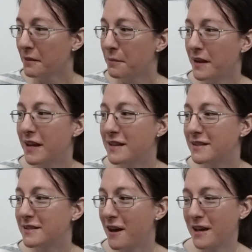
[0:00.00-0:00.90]
but
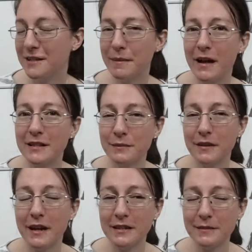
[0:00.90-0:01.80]
it's not as bad as when
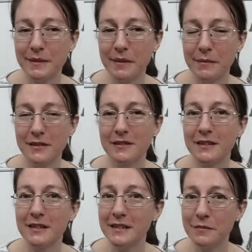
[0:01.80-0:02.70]
I just made my muslin
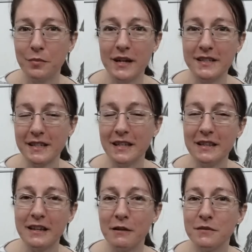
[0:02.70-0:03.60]
and didn't press
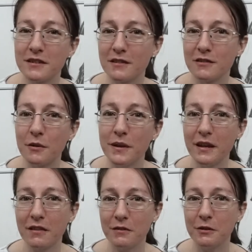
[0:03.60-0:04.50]
anything. I was just sewing
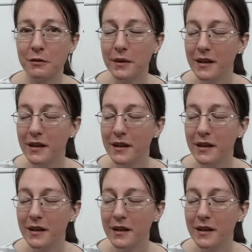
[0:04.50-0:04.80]
it through.